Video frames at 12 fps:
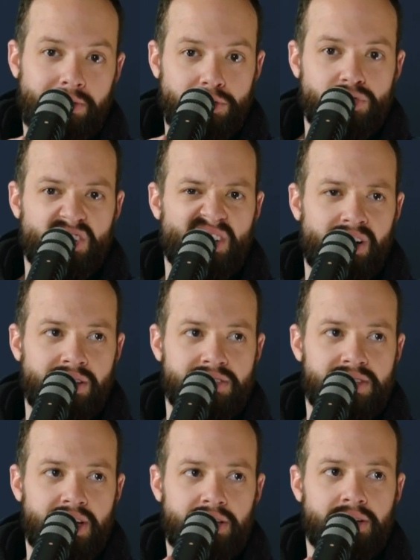You should call in
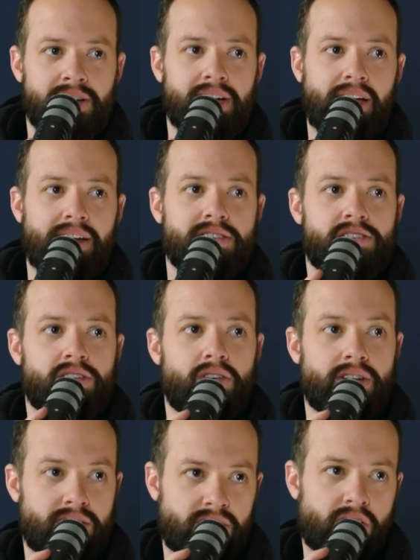sick. And so
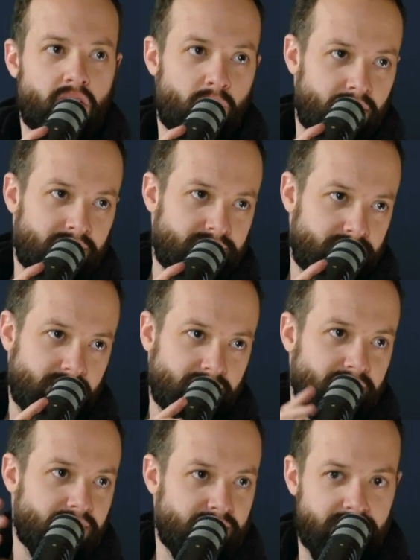he doesn't go,
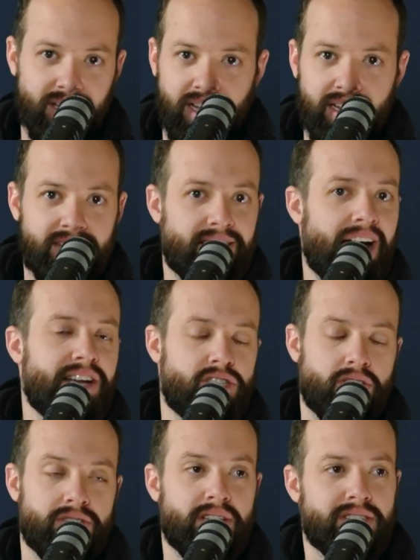and the
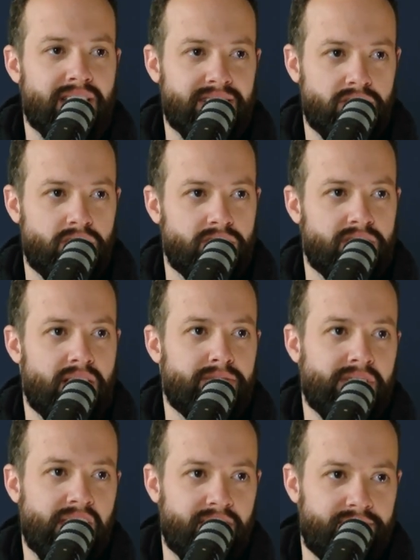assassin shows
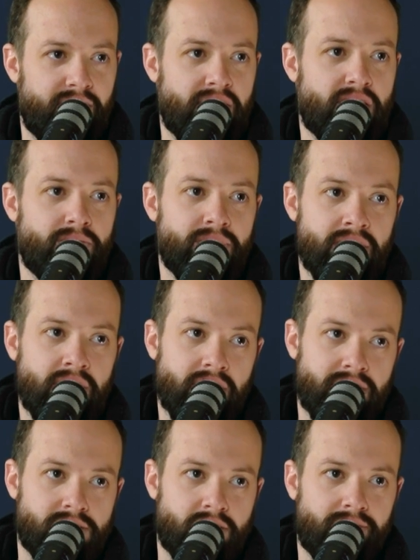up, can't find him.
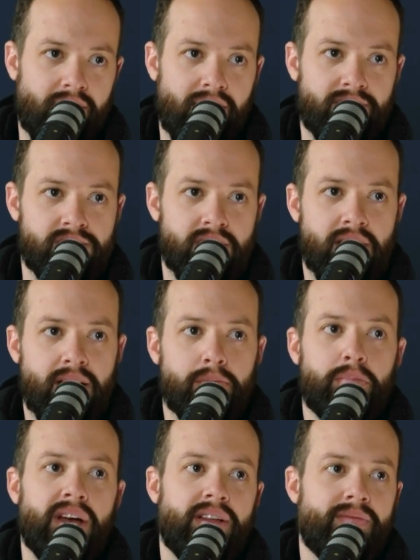He survives.
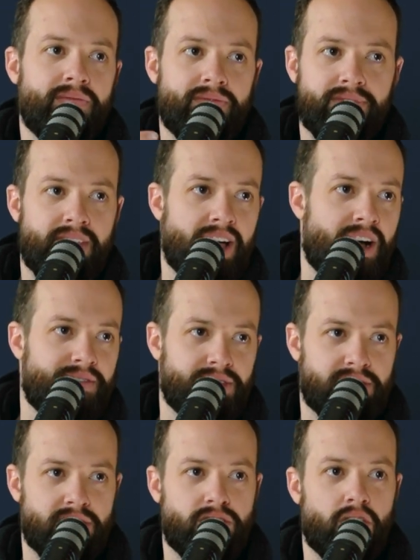But they
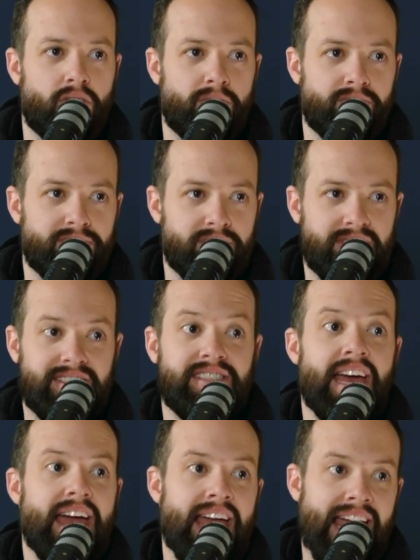obviously don't
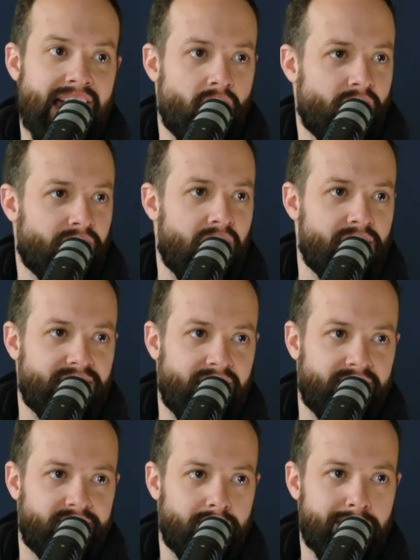say how they got that
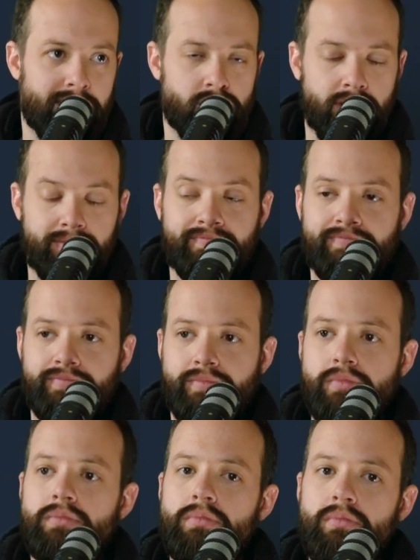information.
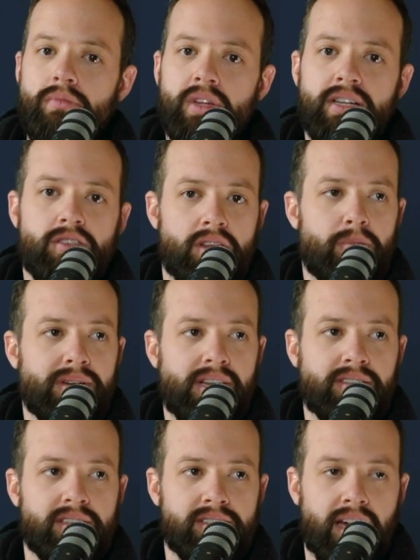So they
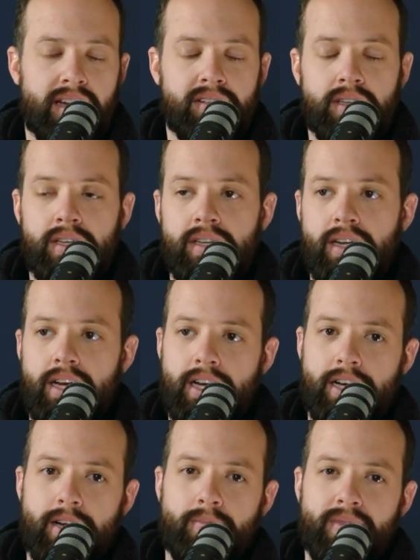protect this guy.
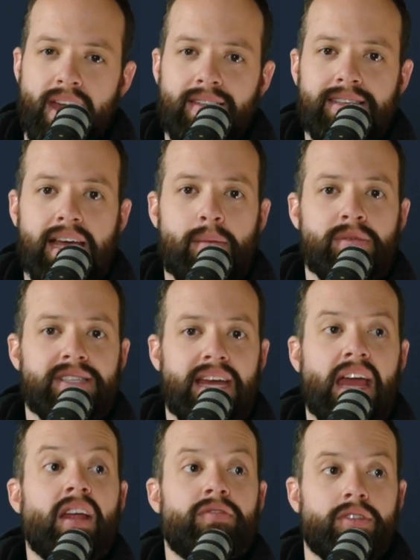And this happens a
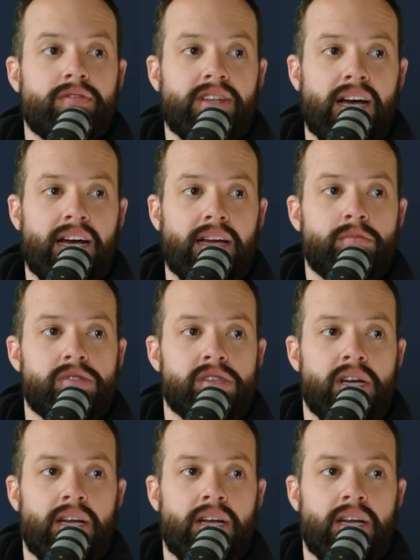handful of times.